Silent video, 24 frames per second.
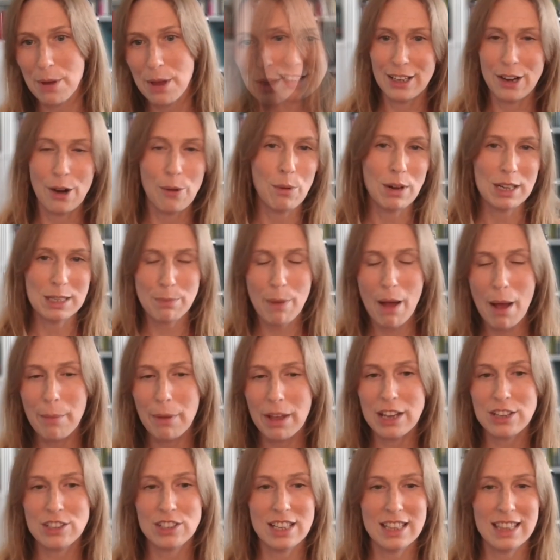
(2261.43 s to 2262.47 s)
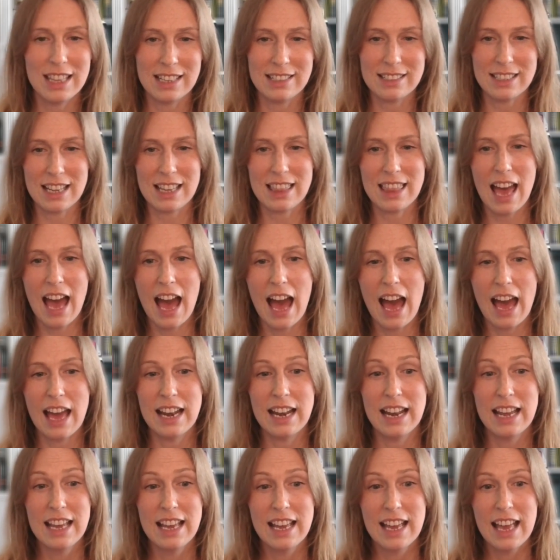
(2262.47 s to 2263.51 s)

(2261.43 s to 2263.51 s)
what's published and things like that.